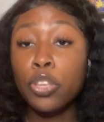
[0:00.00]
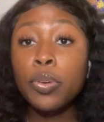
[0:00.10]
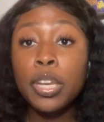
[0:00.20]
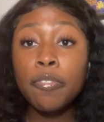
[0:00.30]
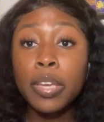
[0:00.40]
You
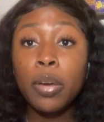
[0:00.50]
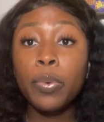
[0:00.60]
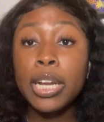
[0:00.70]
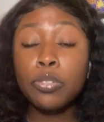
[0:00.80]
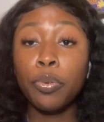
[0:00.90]
can even get
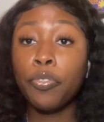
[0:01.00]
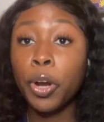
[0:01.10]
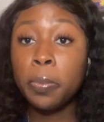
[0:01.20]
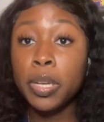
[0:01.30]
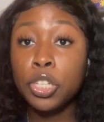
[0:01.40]
one that's
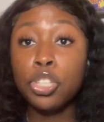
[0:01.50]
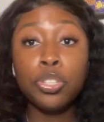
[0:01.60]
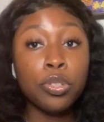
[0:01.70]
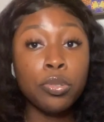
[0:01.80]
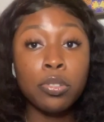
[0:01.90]
refurbished,
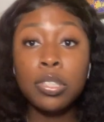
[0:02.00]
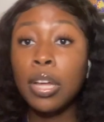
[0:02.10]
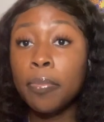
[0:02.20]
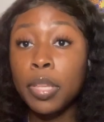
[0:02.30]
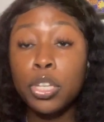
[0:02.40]
use
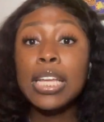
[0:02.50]
something.